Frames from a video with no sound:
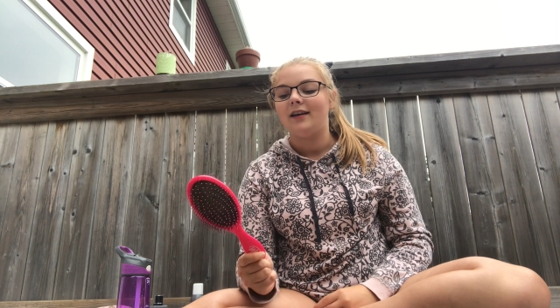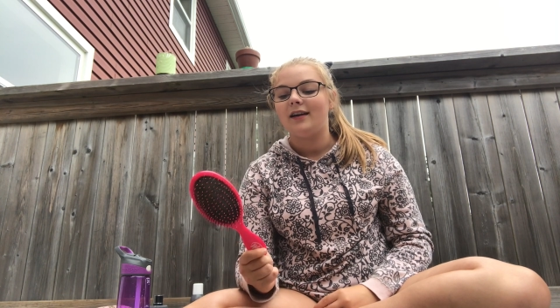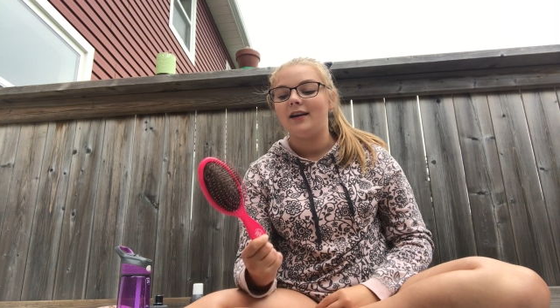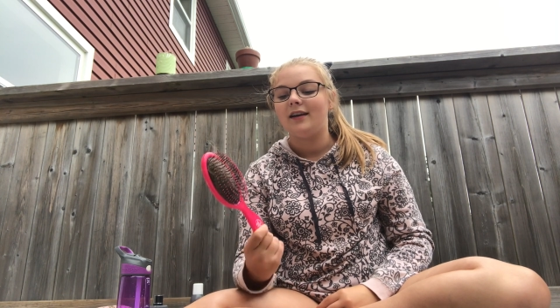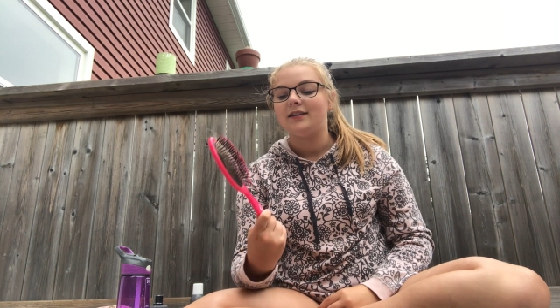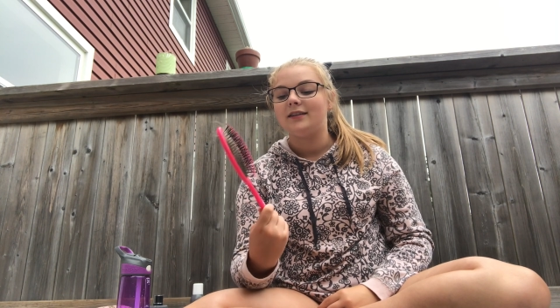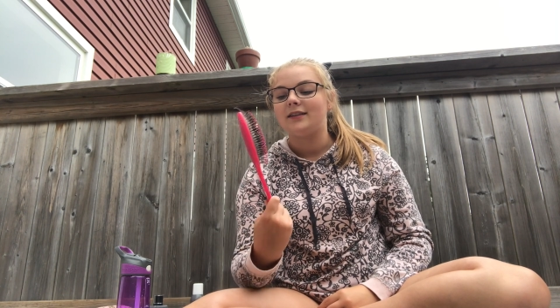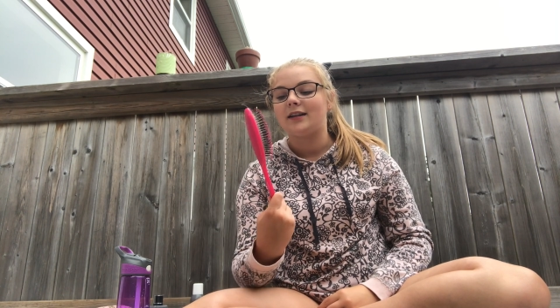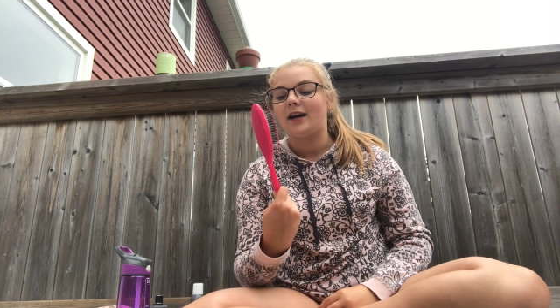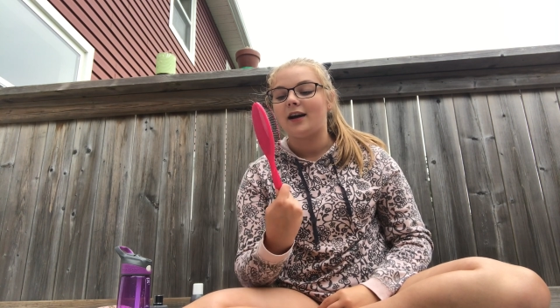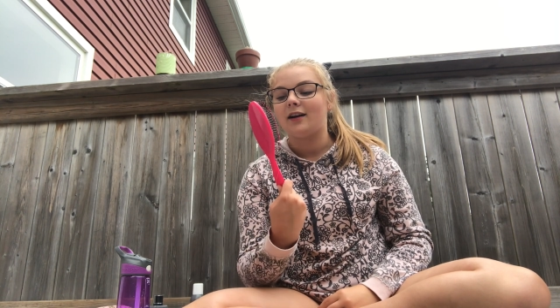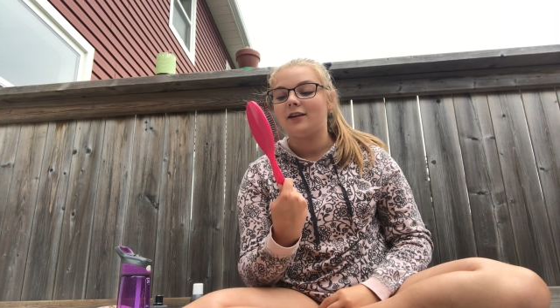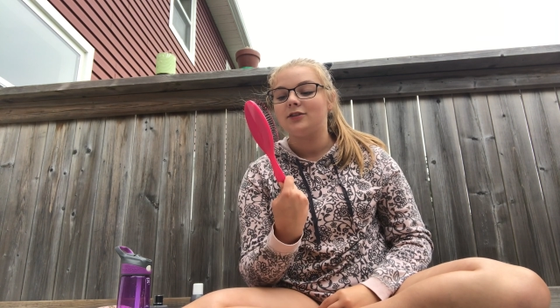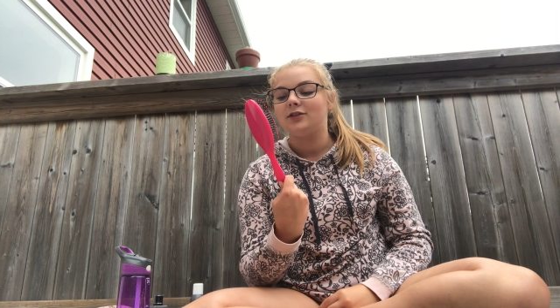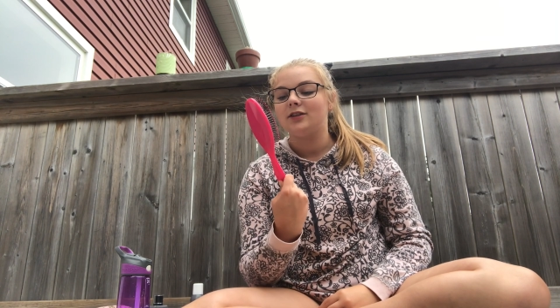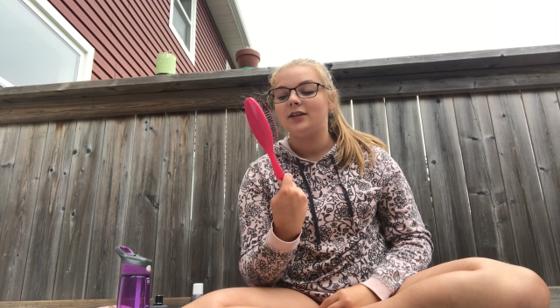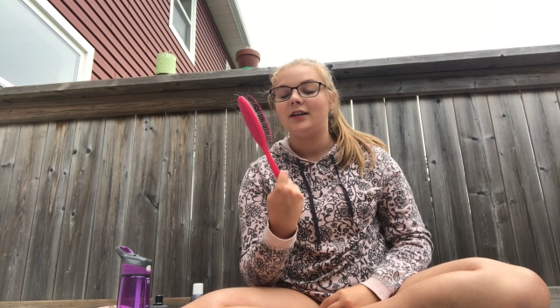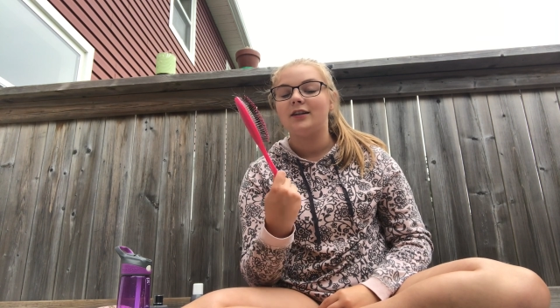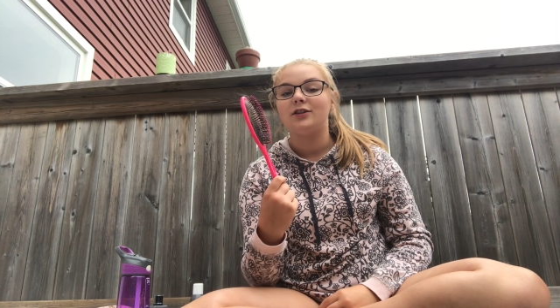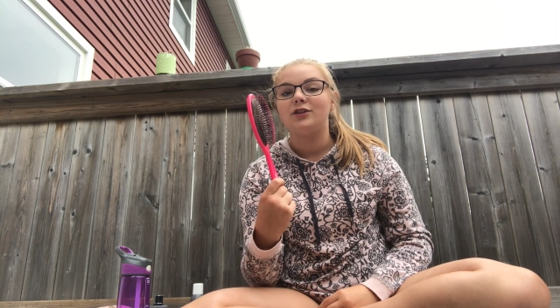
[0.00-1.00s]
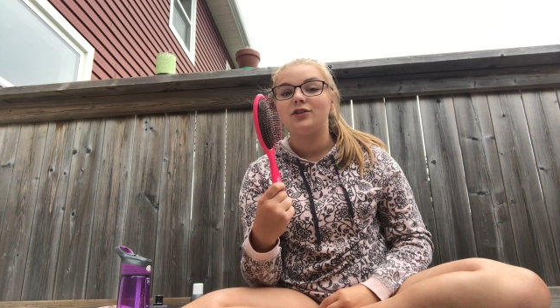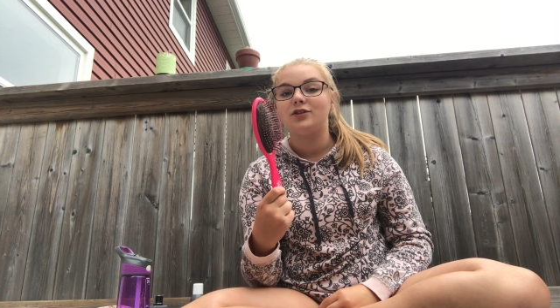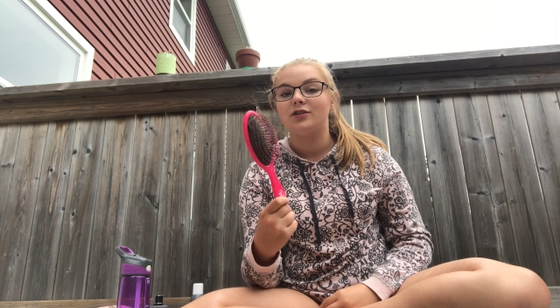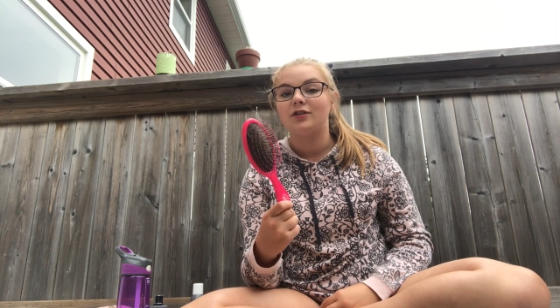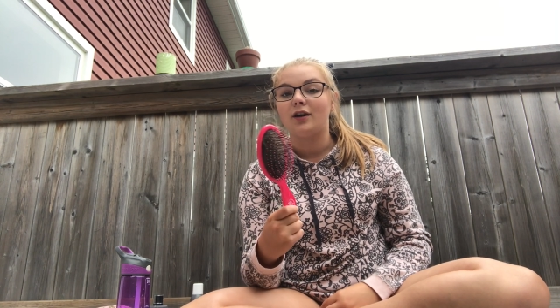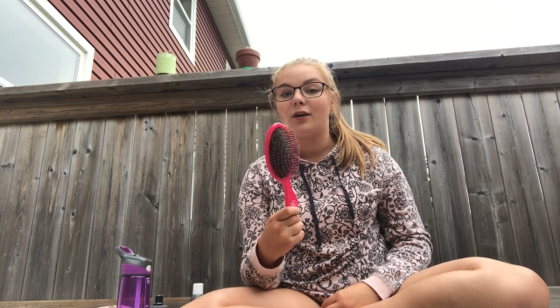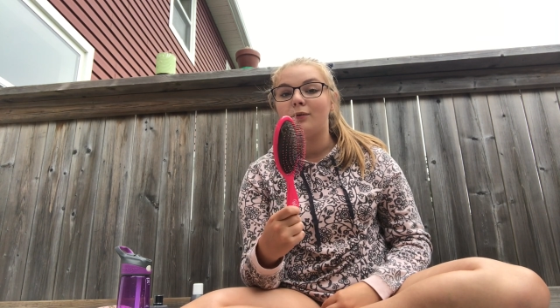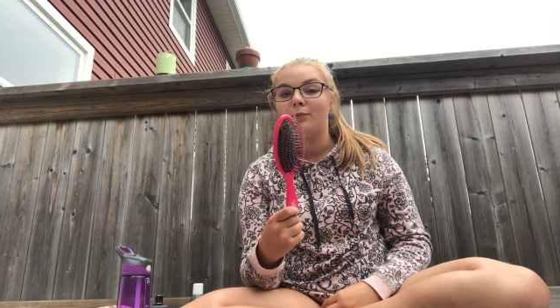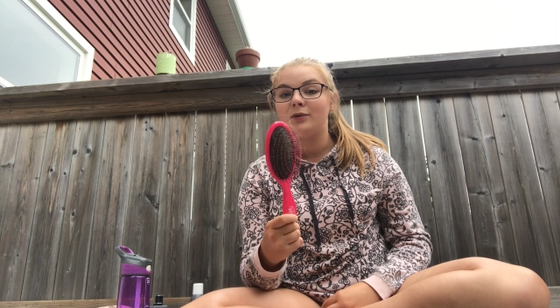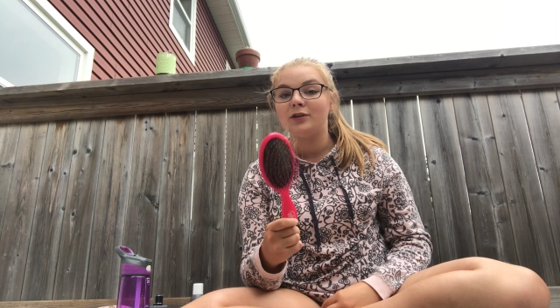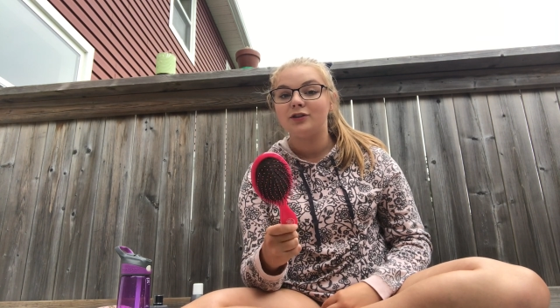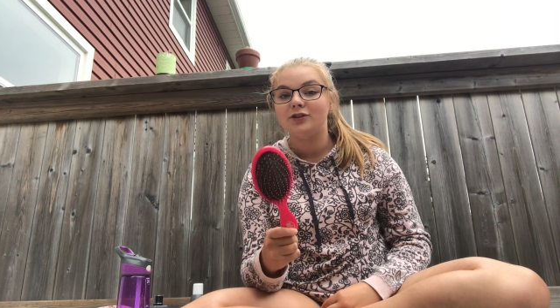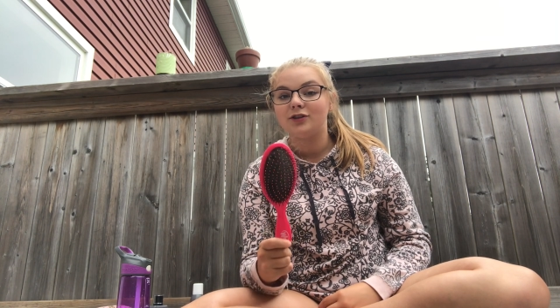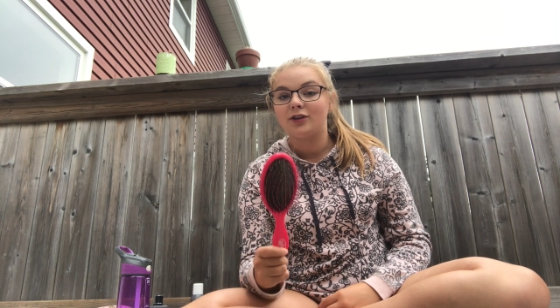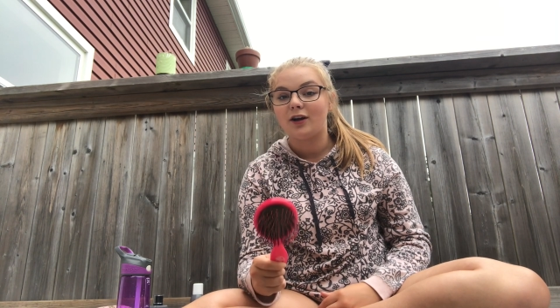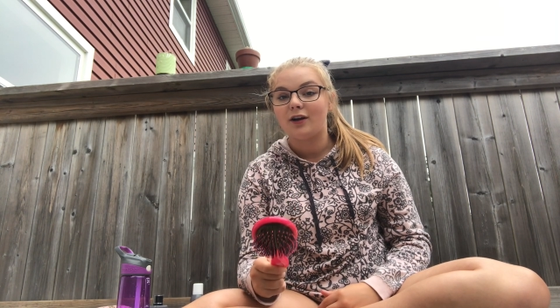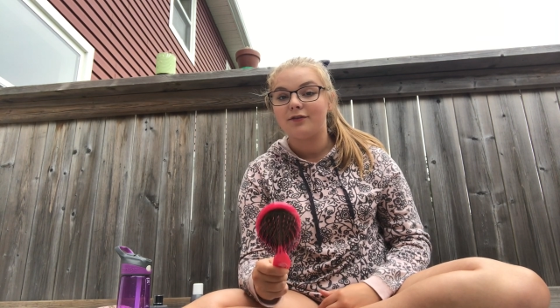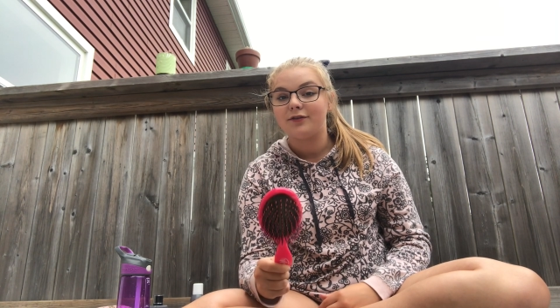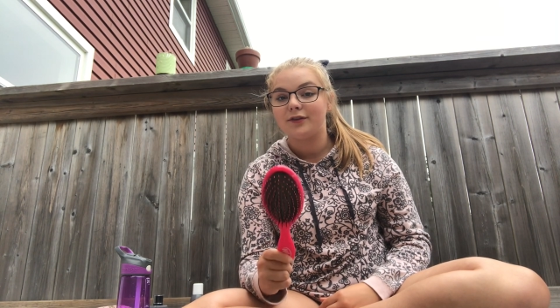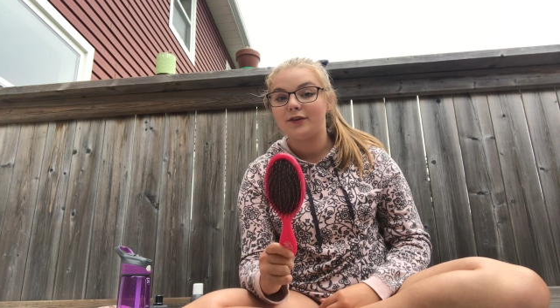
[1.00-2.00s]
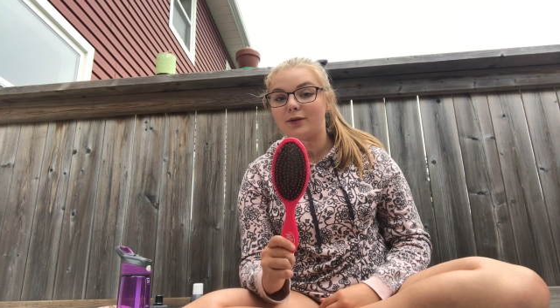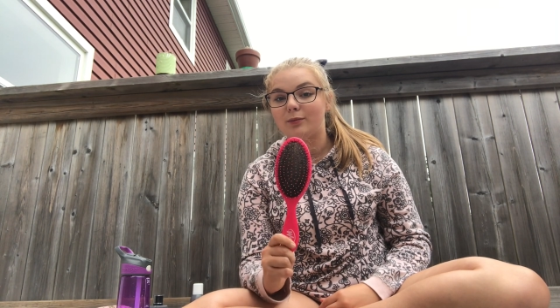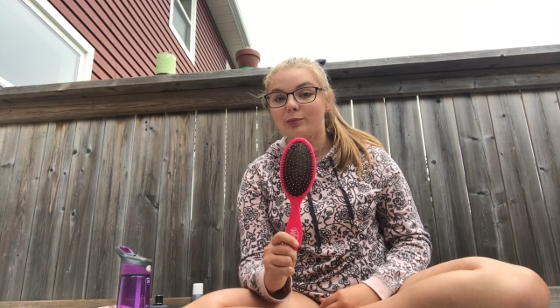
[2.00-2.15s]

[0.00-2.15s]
It's so much softer.